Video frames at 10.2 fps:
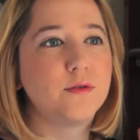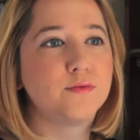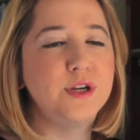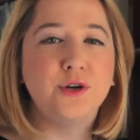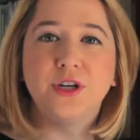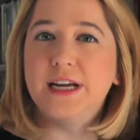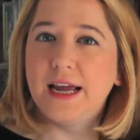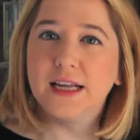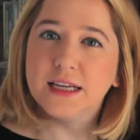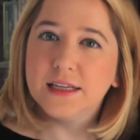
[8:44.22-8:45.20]

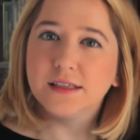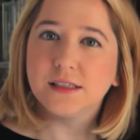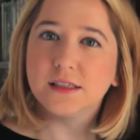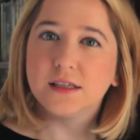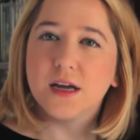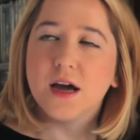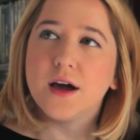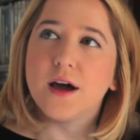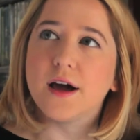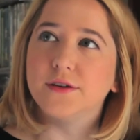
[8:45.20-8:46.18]
recreating it.
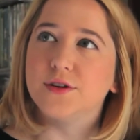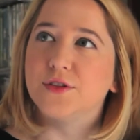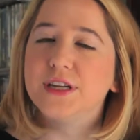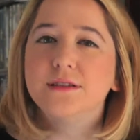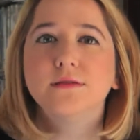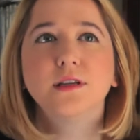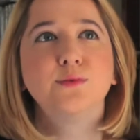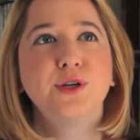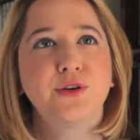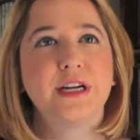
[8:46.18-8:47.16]
I don't know, they didn't really
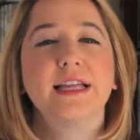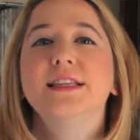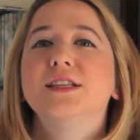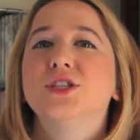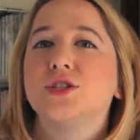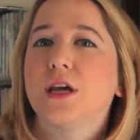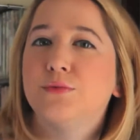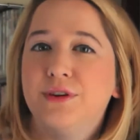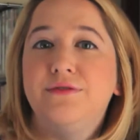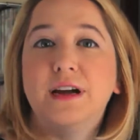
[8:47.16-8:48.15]
recreate, I think they just like
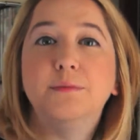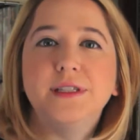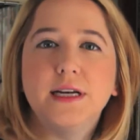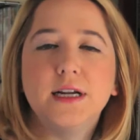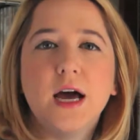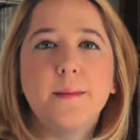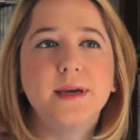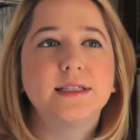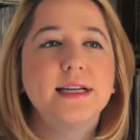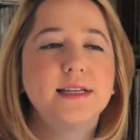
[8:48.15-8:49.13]
revamped it,
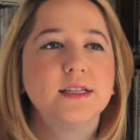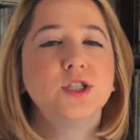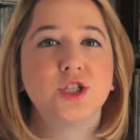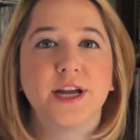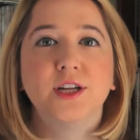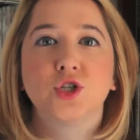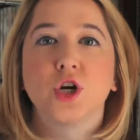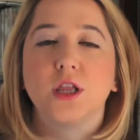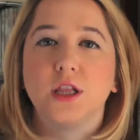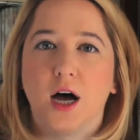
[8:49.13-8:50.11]
because they didn't change
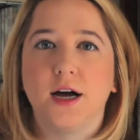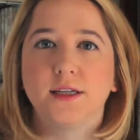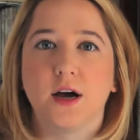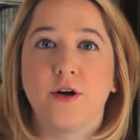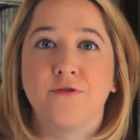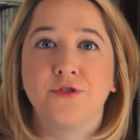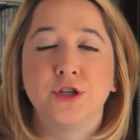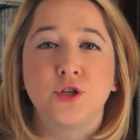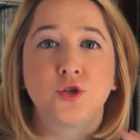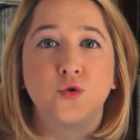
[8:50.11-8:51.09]
a lot of the
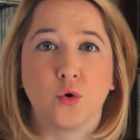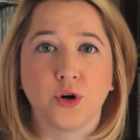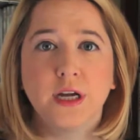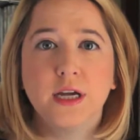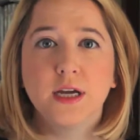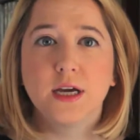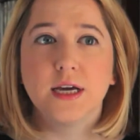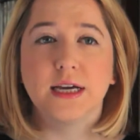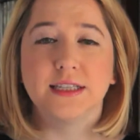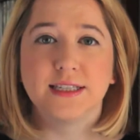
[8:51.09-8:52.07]
story
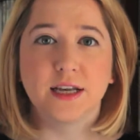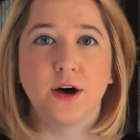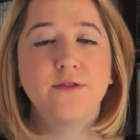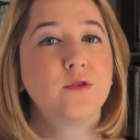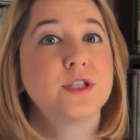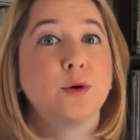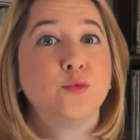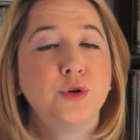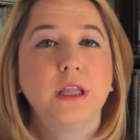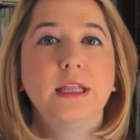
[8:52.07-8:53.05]
itself, which I
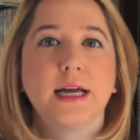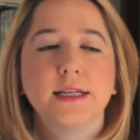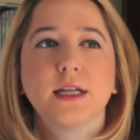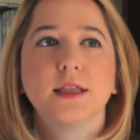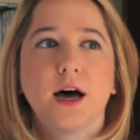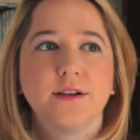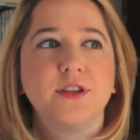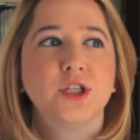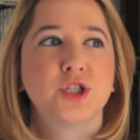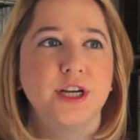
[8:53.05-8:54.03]
really liked. A lot of
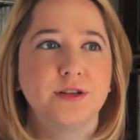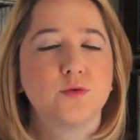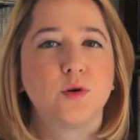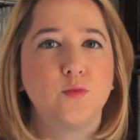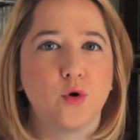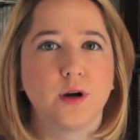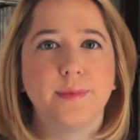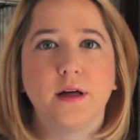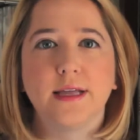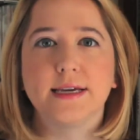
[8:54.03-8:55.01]
their changes were more
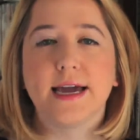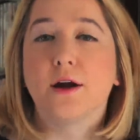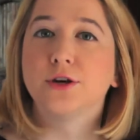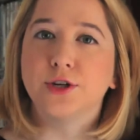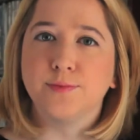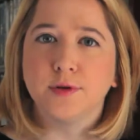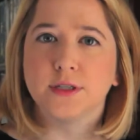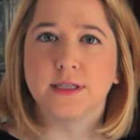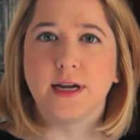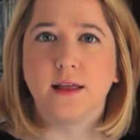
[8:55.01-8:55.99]
about like character
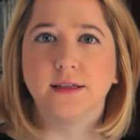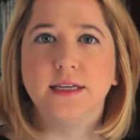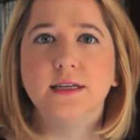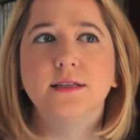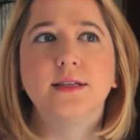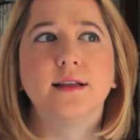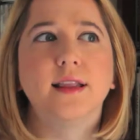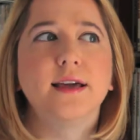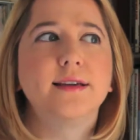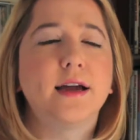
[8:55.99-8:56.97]
personalities and
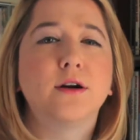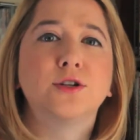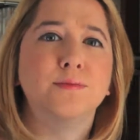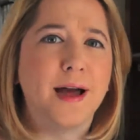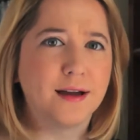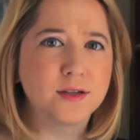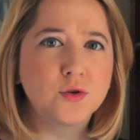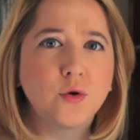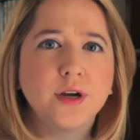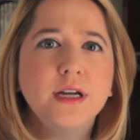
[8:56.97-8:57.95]
like character
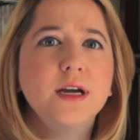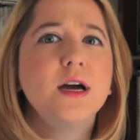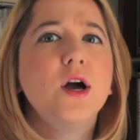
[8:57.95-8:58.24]
backstory,